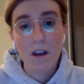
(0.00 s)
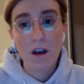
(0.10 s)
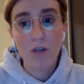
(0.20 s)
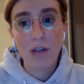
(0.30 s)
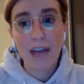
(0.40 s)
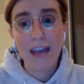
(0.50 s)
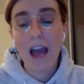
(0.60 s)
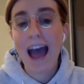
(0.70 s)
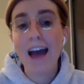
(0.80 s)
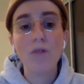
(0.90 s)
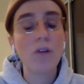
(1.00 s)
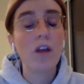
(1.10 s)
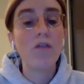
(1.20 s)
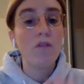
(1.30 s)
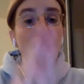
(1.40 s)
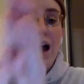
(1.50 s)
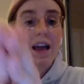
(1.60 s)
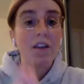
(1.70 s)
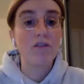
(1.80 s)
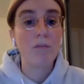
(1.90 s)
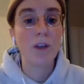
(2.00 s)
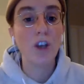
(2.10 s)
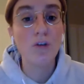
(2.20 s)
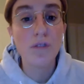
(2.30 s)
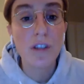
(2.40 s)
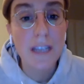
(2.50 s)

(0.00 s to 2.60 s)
Okay, I don't care if you're buying it from a used